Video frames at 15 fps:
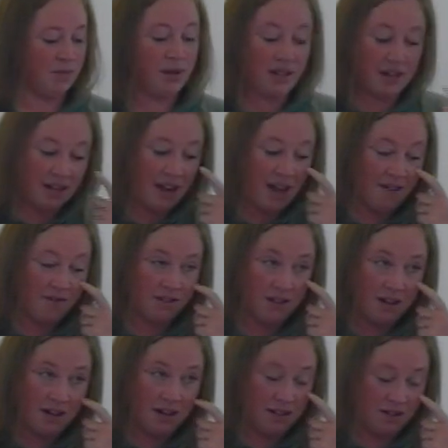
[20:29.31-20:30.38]
We can have a
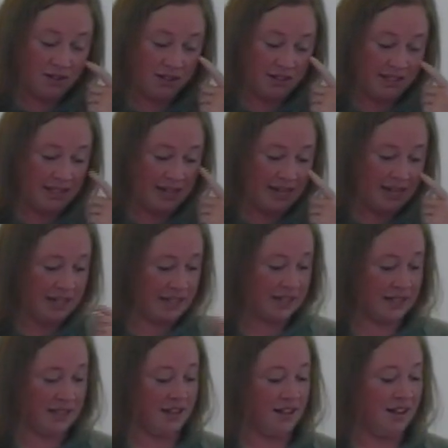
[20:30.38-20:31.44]
lot of those as ladies.